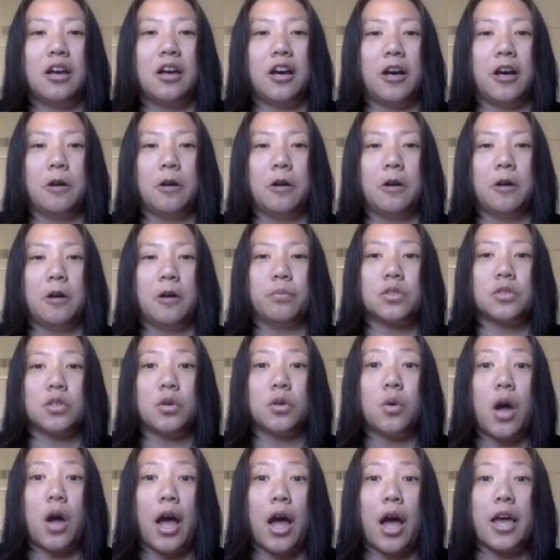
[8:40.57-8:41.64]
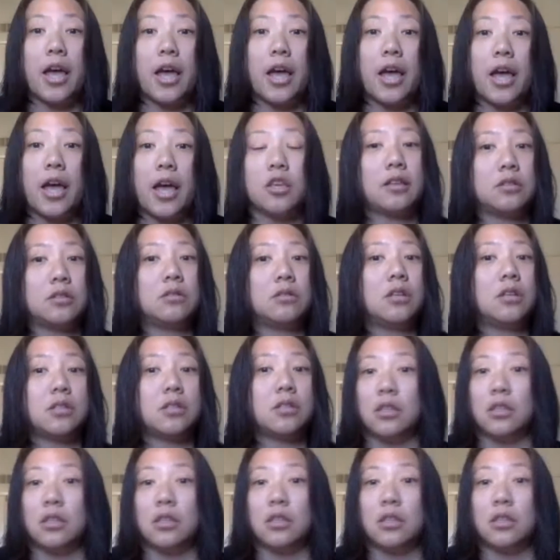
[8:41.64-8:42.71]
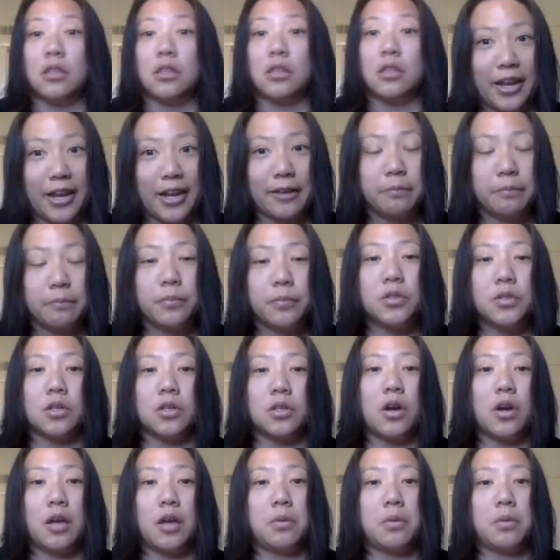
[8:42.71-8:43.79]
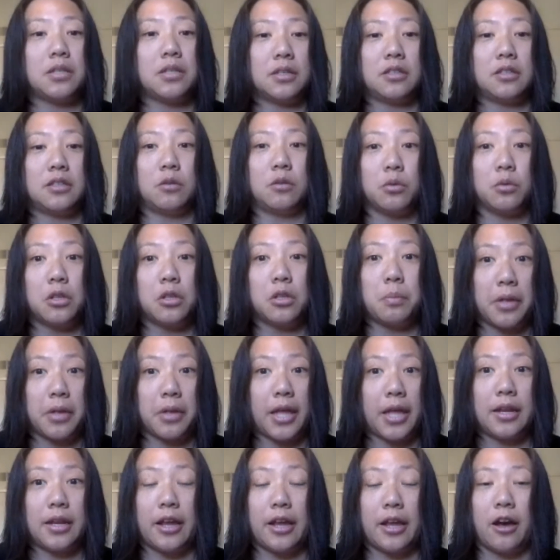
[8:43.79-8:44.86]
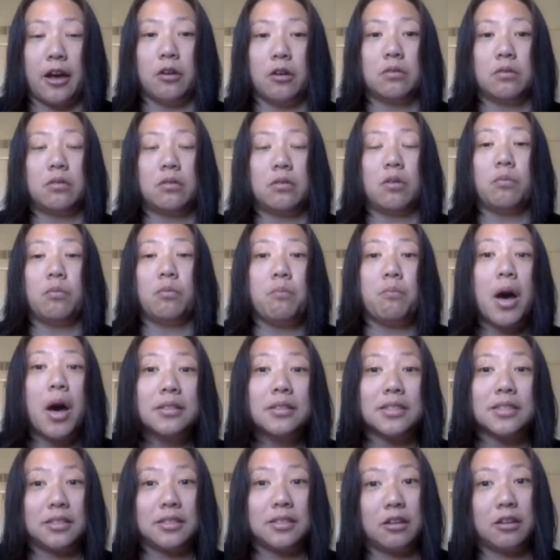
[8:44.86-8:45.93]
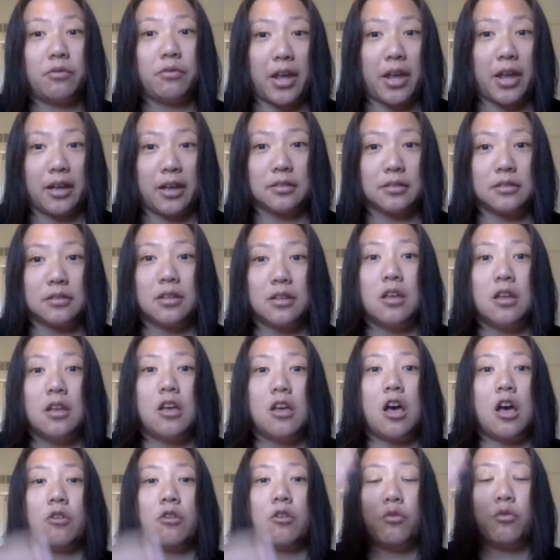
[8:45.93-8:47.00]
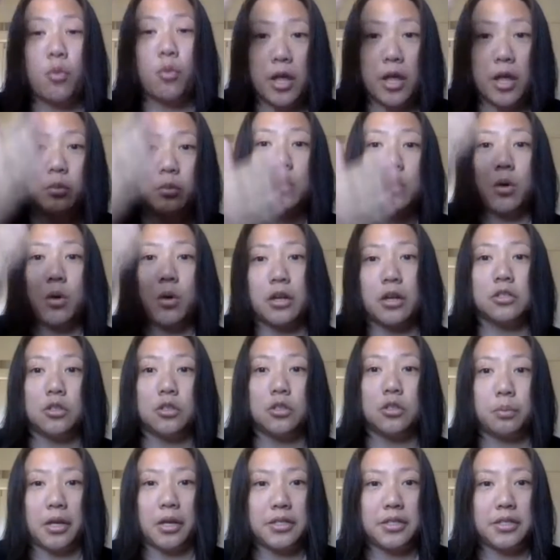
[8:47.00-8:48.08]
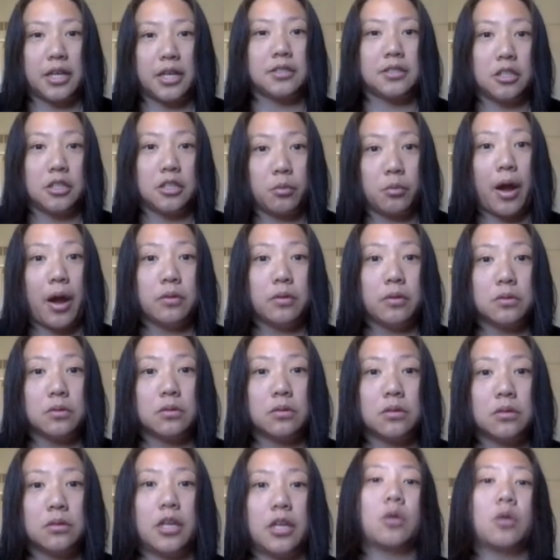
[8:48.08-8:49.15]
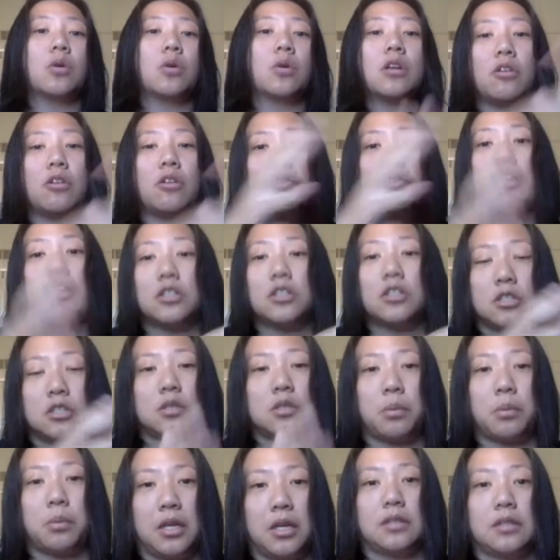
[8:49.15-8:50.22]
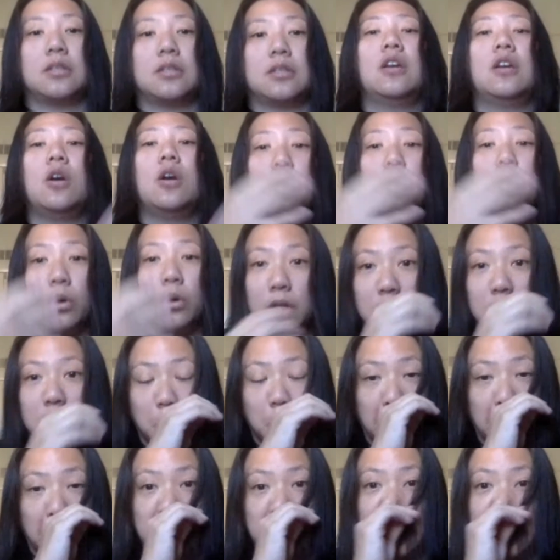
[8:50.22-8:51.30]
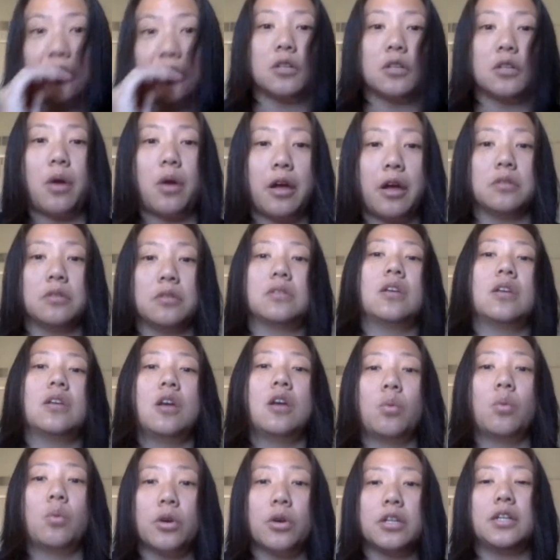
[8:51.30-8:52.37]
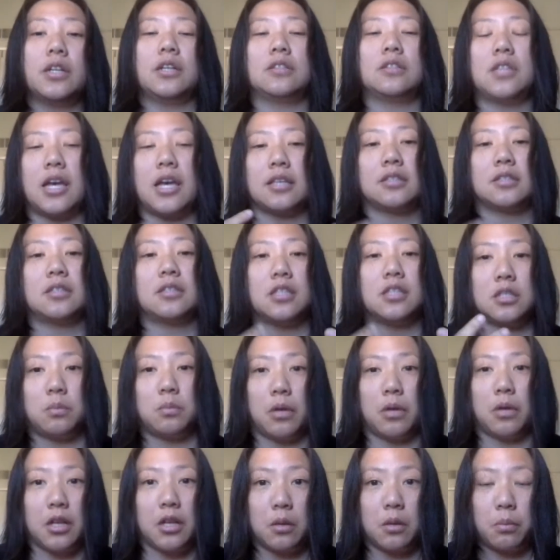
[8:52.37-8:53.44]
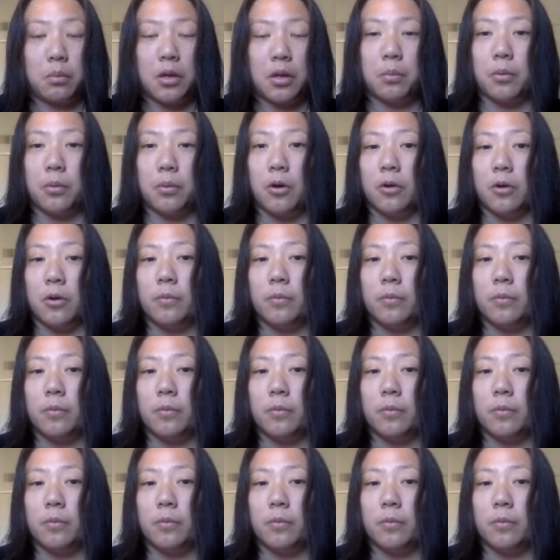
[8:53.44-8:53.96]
So it's a lot of planning. So I basically really plan it out months in advance of when we want to do playtesting rounds. Like, we're going to finish this piece, we're going to do playtesting rounds, we're going to test this many people.